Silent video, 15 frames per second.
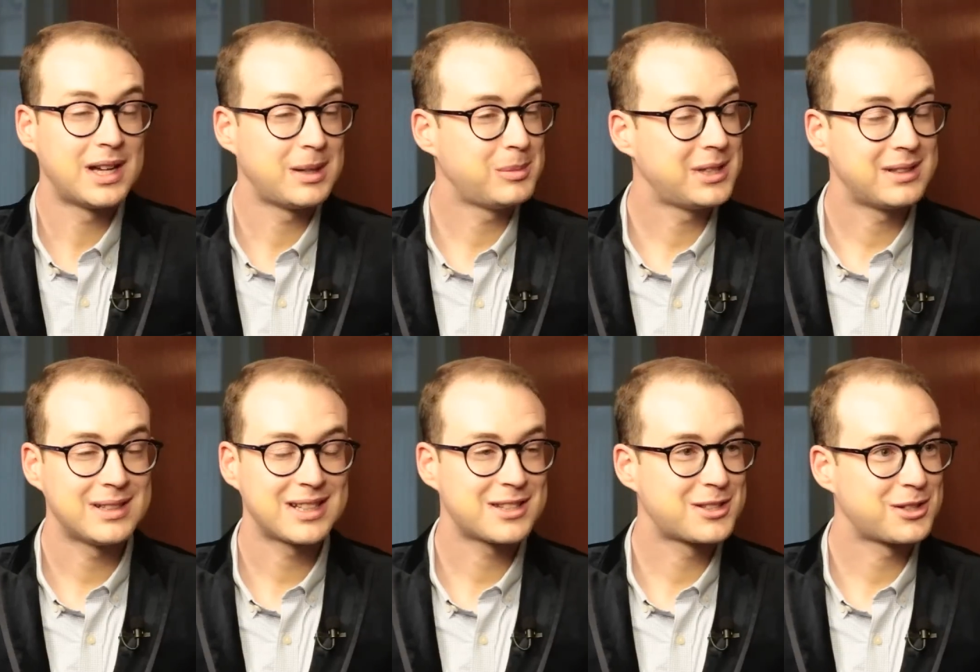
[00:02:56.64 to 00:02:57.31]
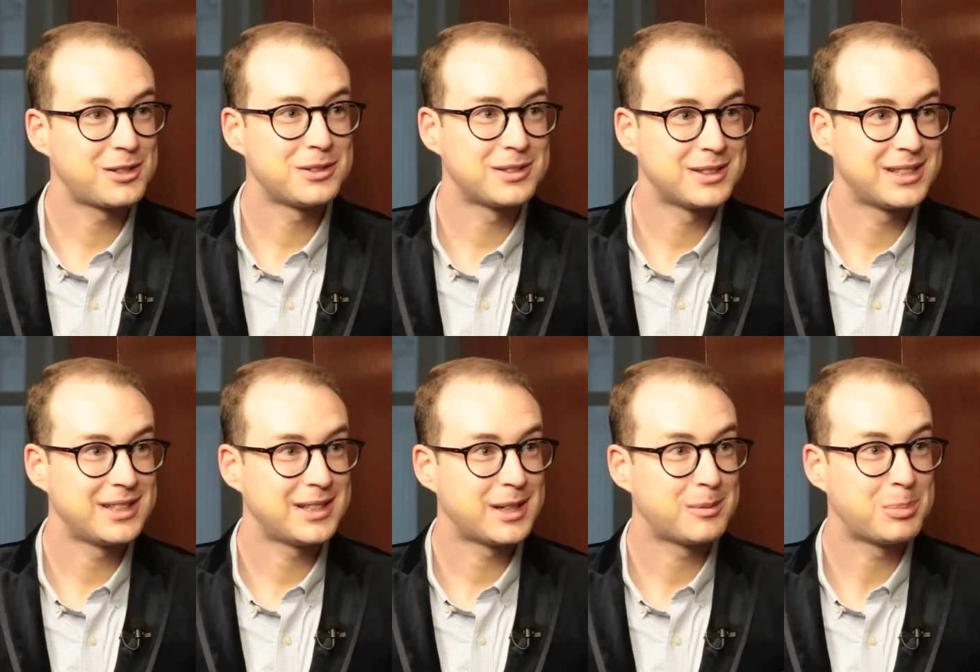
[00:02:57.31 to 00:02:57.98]
I mean, that's
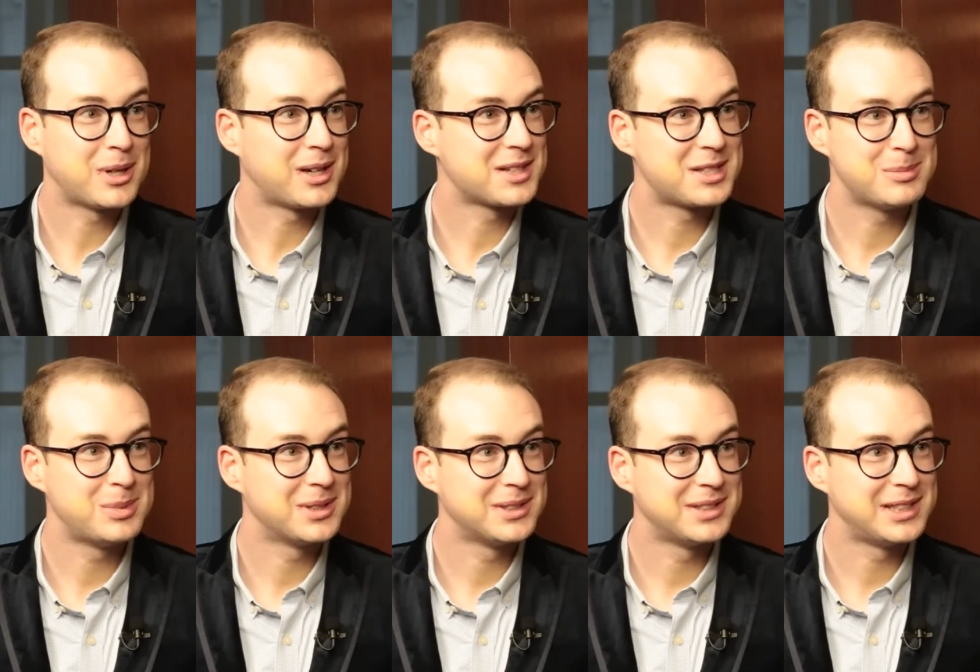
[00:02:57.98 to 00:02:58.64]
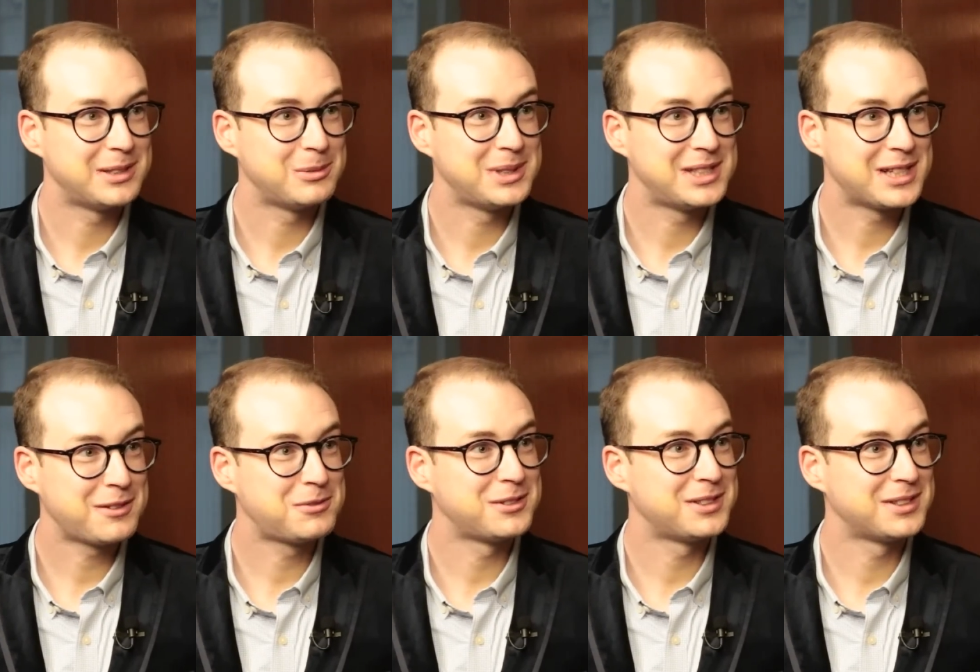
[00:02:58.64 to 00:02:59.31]
certainly a possibility. We
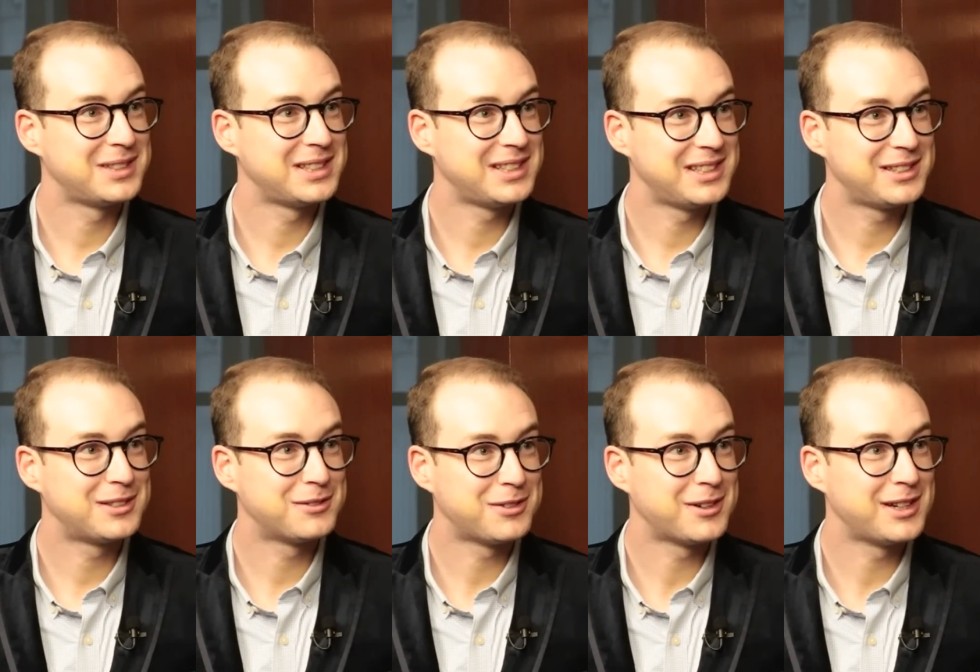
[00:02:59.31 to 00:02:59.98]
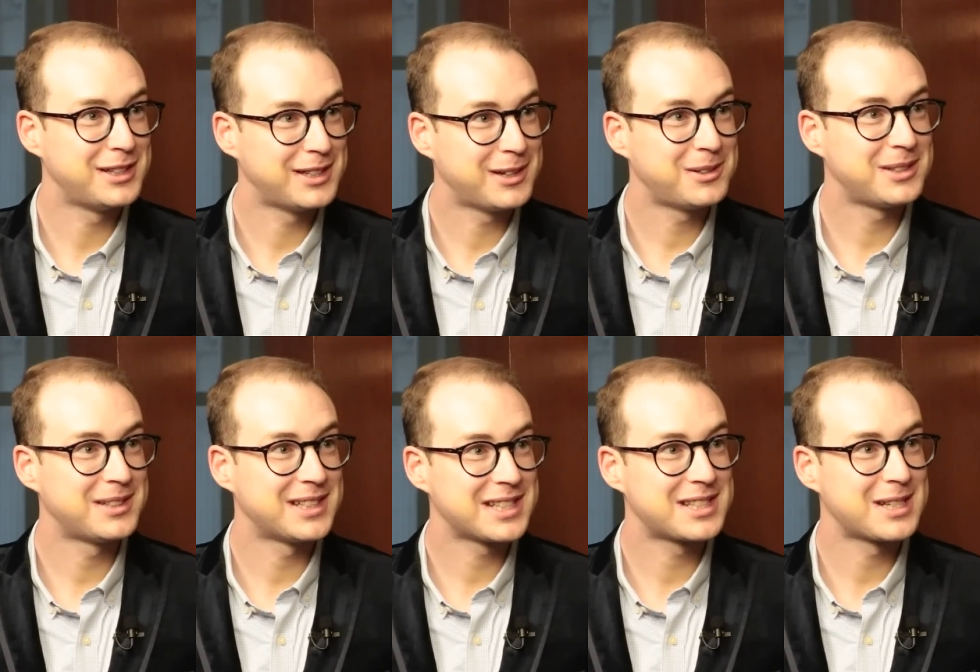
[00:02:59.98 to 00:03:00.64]
definitely need to find out,
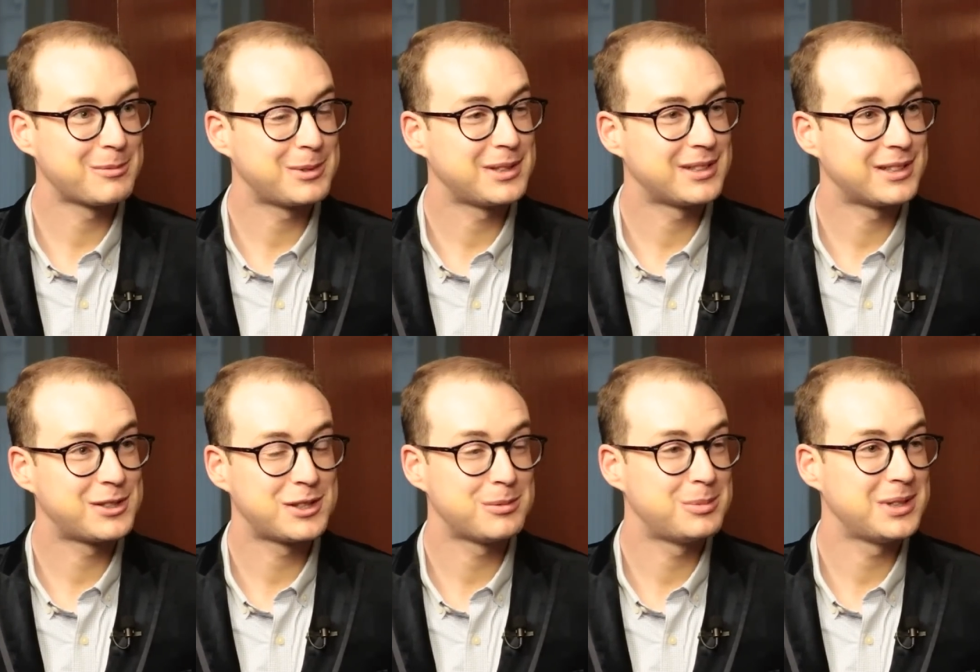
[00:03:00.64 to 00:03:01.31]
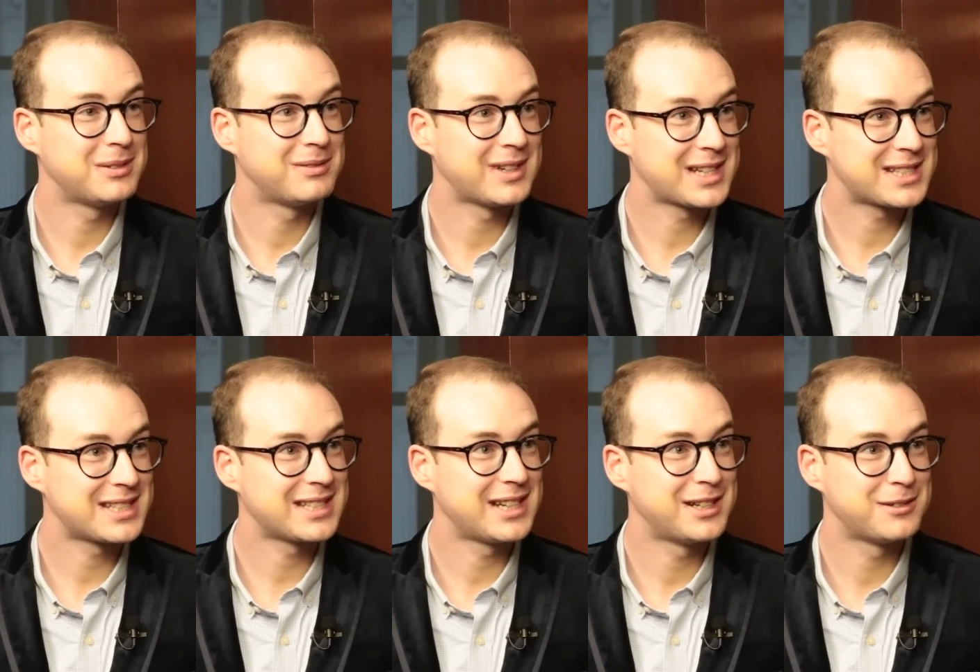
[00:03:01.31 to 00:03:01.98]
and that's something that should be
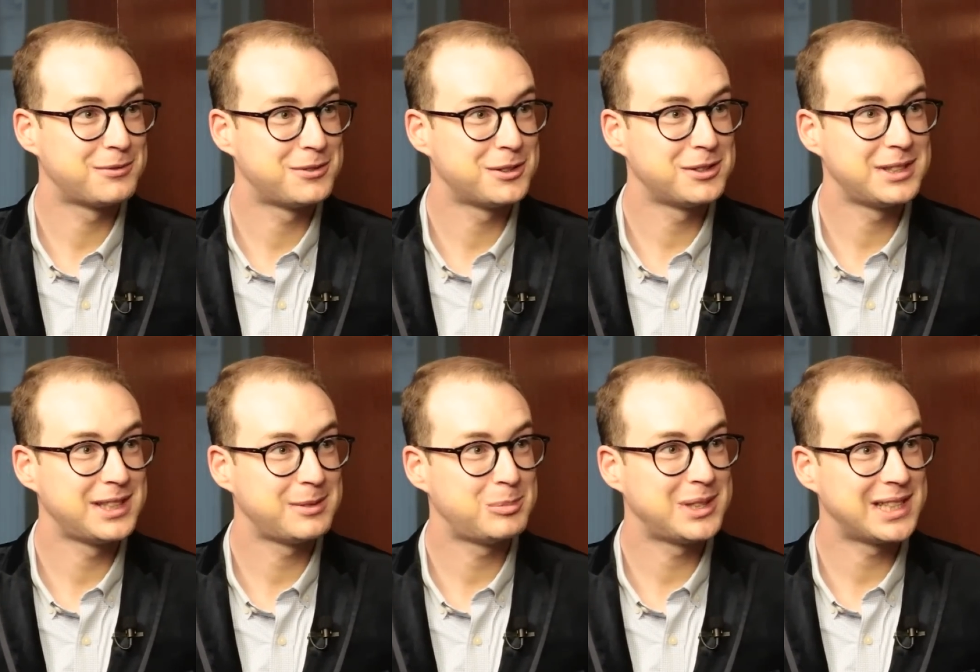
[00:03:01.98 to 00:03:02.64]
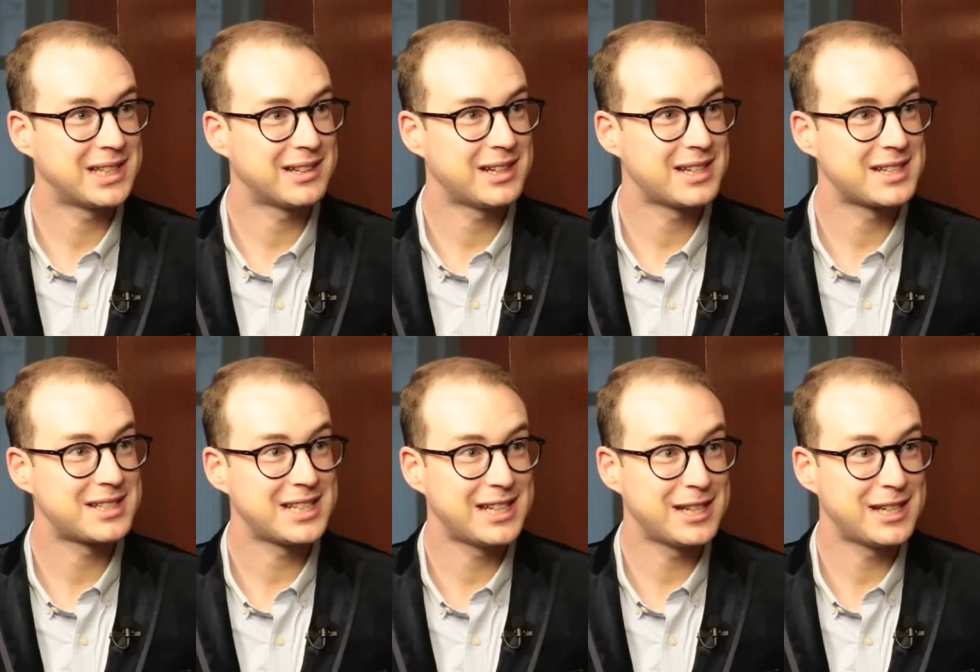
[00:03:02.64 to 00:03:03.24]
investigated fully because